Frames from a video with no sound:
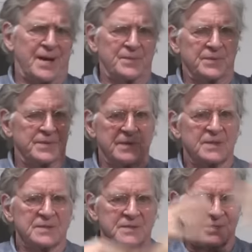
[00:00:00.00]
You know, they're
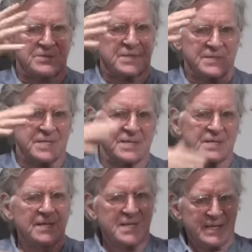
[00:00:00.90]
constantly trying to say the
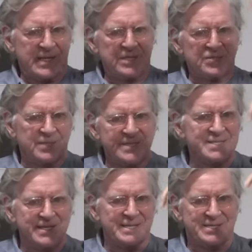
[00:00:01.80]
kings are
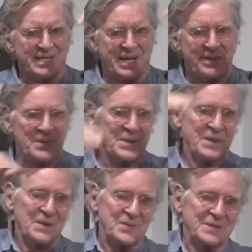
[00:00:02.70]
listening to them.
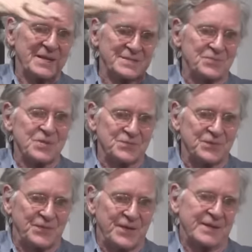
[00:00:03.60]
But that's wishful
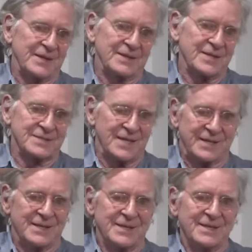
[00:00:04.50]
thinking. That's like
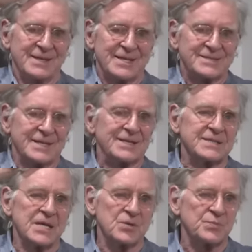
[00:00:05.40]
a
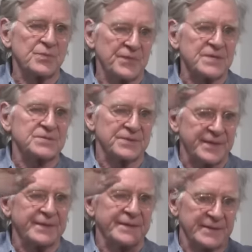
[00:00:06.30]
tenured professor
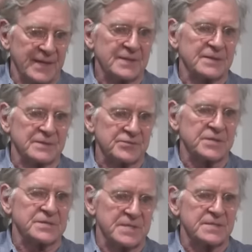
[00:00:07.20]
thinking that the
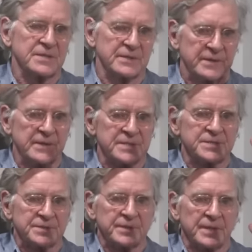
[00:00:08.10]
trustees are going to listen
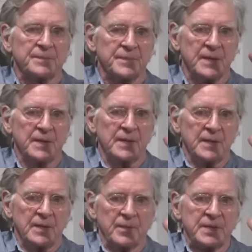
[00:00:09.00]
to him
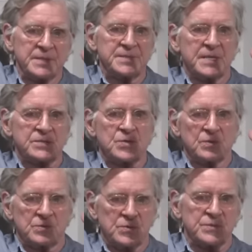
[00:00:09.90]
when he says, don't
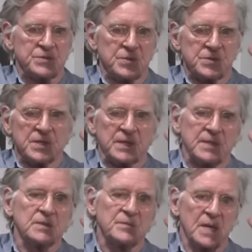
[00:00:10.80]
do research on
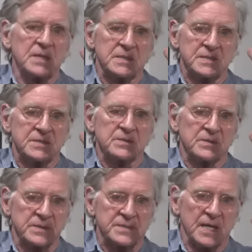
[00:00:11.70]
killed monkeys, you know, in
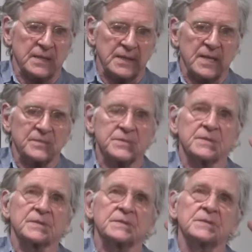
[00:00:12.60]
psych labs and things.